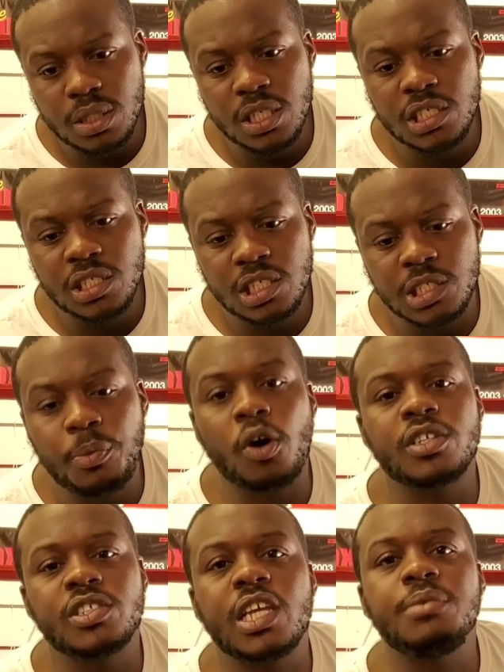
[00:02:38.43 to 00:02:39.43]
the
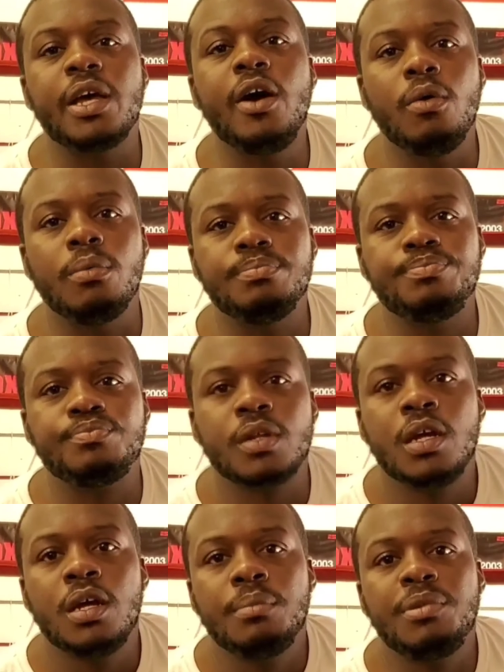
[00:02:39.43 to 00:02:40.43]
sparring tape helped.
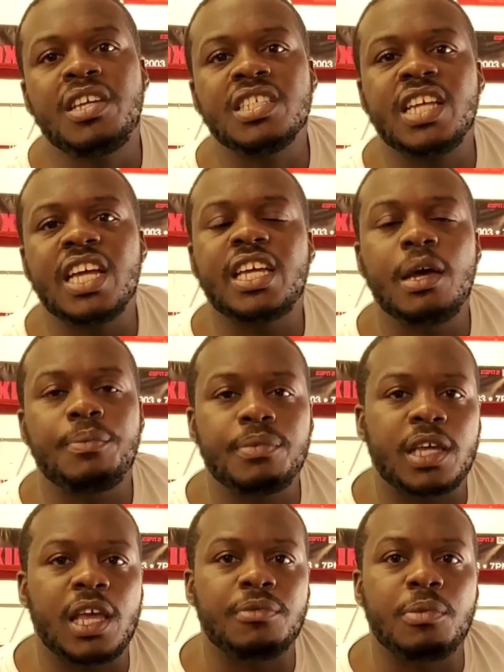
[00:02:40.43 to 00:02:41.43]
Because that
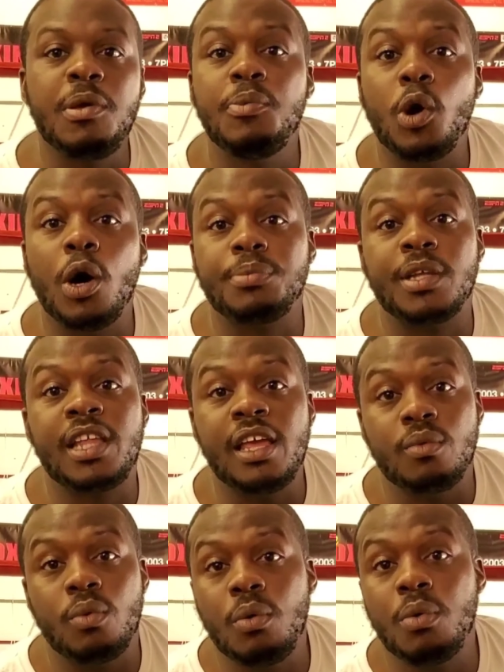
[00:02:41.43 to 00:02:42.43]
kept the people up to
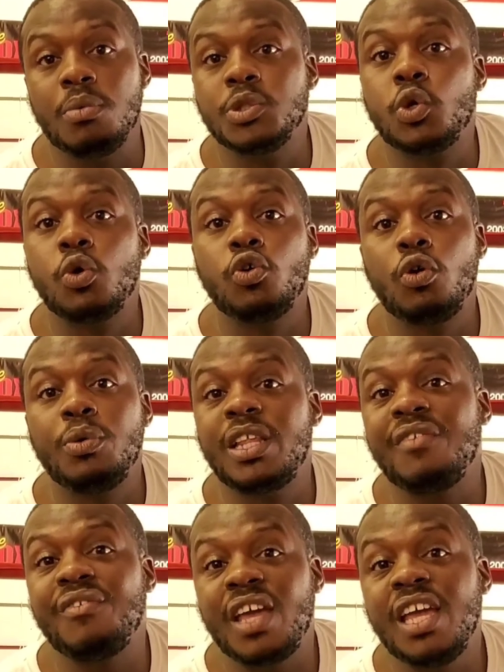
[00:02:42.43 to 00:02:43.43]
date with what was going on with
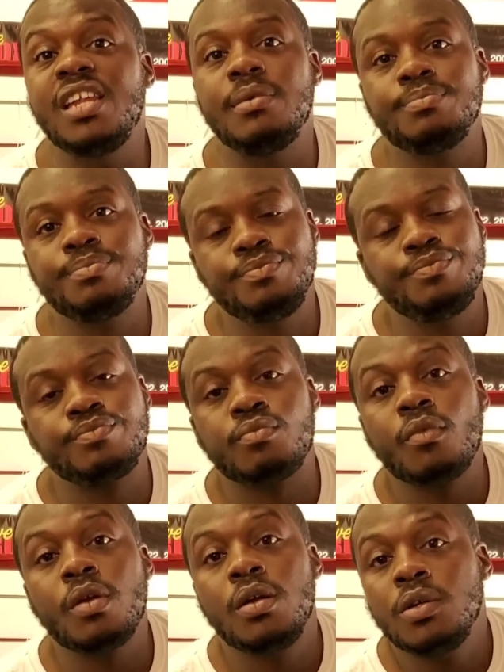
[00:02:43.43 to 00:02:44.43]
Devin Haney.
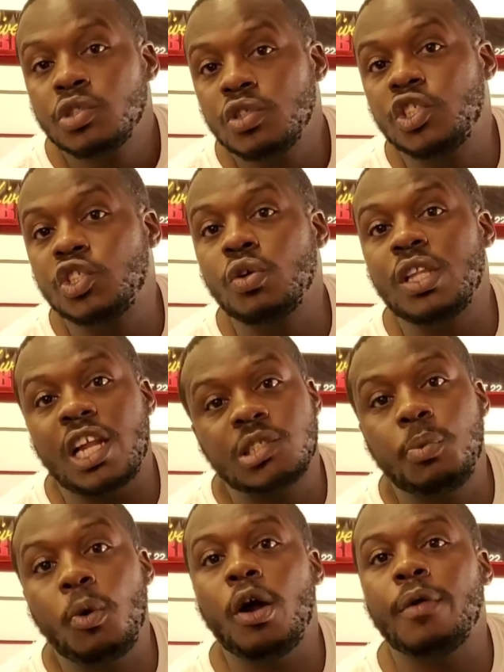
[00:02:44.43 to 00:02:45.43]
So they show a lot of
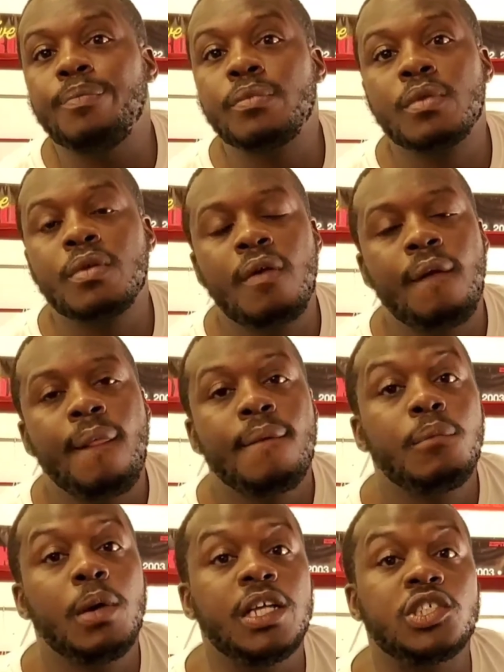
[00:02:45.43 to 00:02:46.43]
sparring.
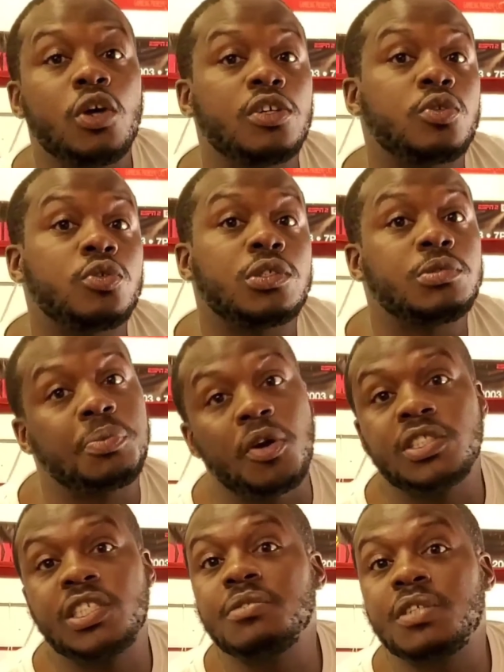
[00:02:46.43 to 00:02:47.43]
But there's also some
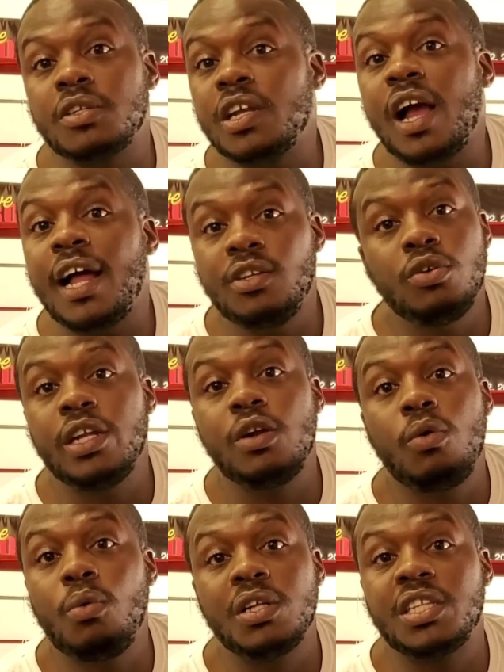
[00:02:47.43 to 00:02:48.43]
sparring tapes out there I know they
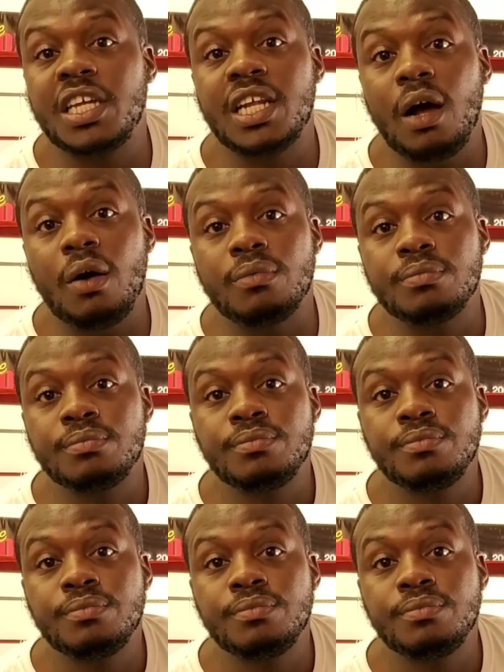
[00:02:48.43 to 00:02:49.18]
don't want to get out.